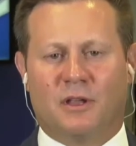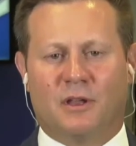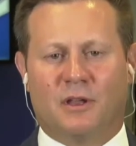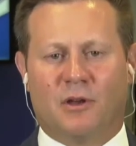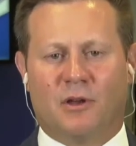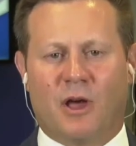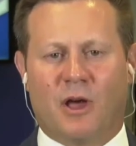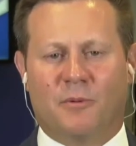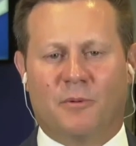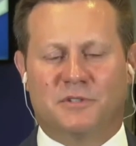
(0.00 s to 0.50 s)

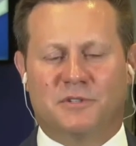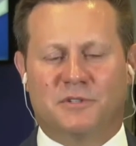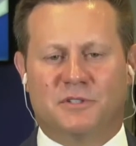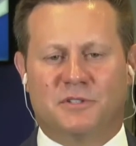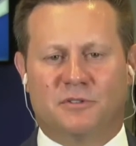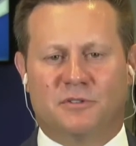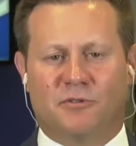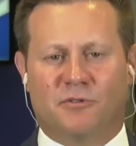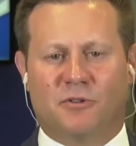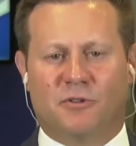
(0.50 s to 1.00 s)
It helps
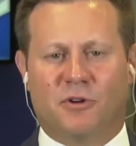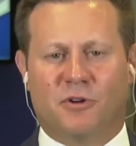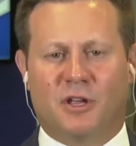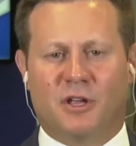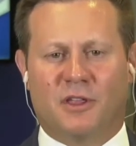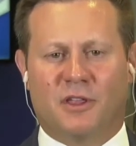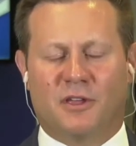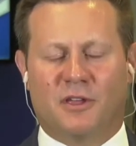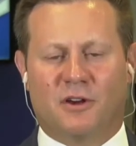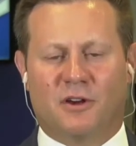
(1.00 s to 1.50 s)
us in
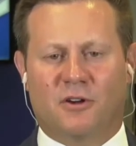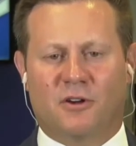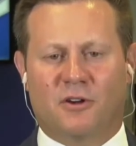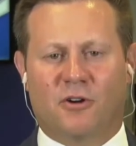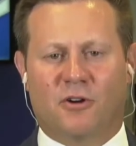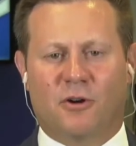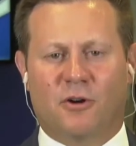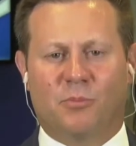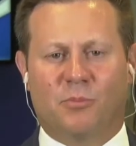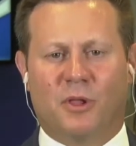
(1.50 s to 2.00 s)
recruiting. I think our
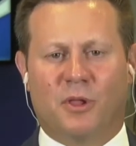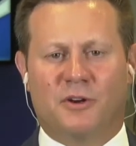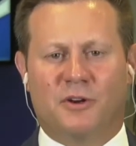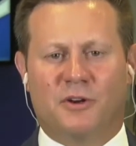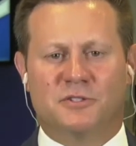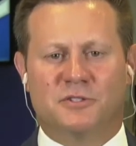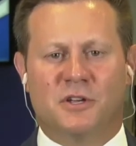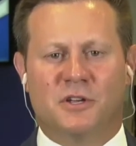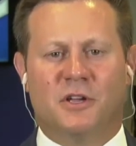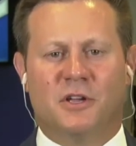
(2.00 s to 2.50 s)
current
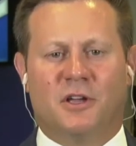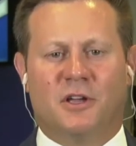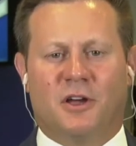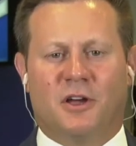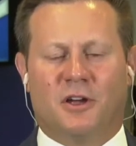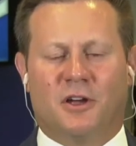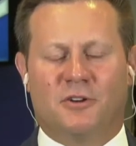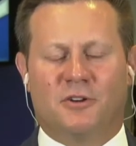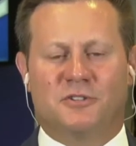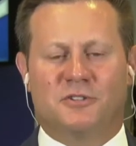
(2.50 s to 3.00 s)
players
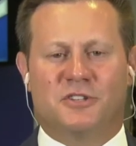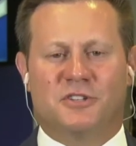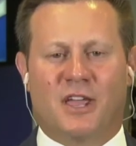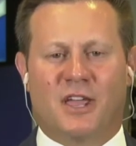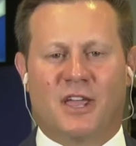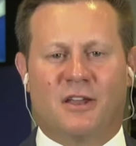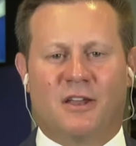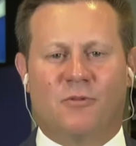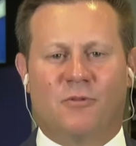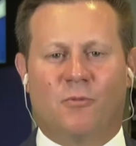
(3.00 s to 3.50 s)

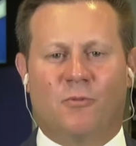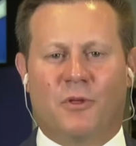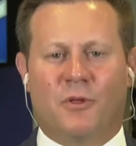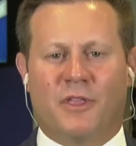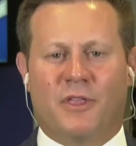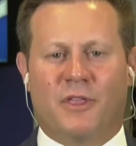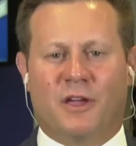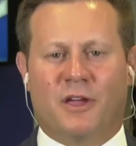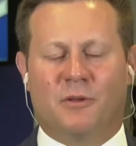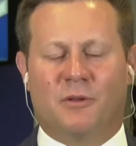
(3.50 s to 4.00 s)
understand
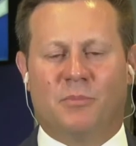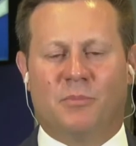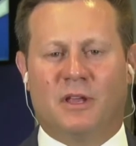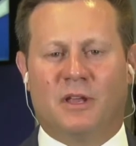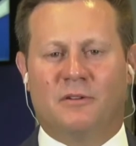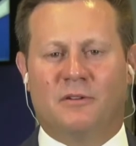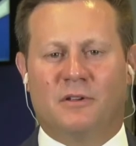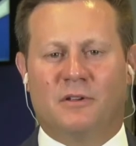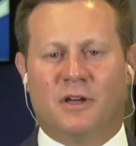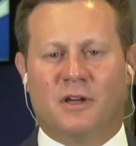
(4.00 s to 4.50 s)
what that could
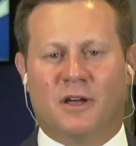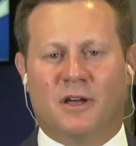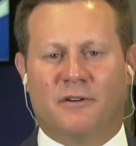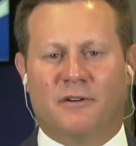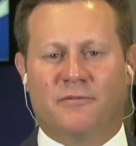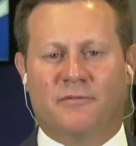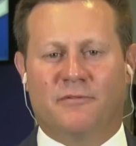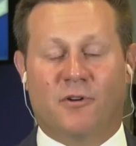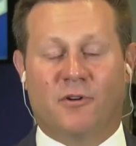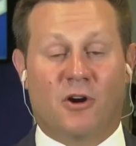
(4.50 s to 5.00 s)
mean
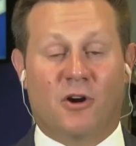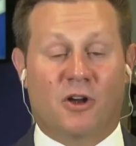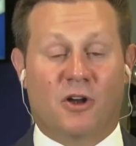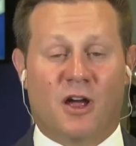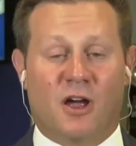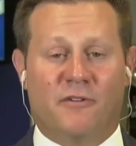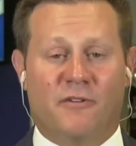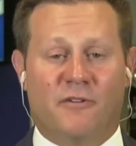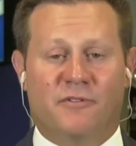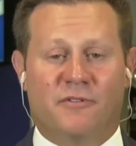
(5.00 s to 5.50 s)
for our
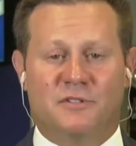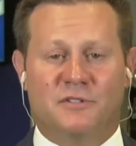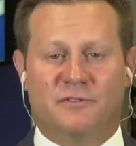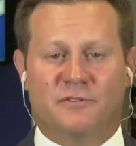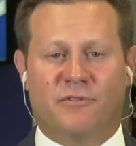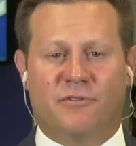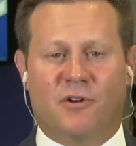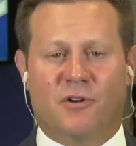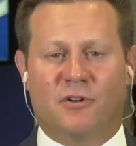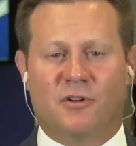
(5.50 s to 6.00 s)
conference
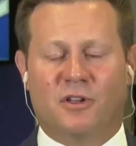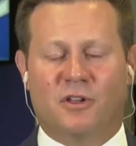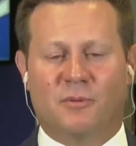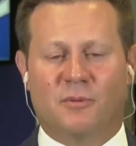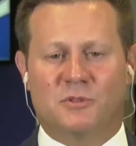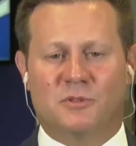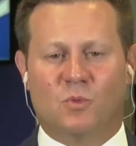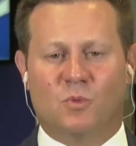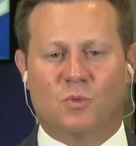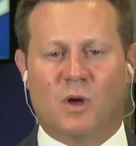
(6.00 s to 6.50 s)
and for our
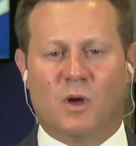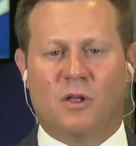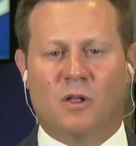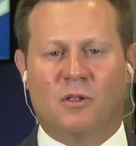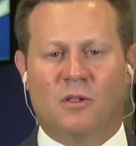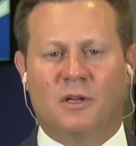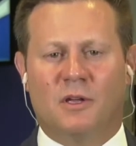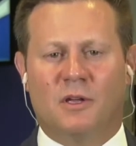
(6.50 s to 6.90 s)
team as well.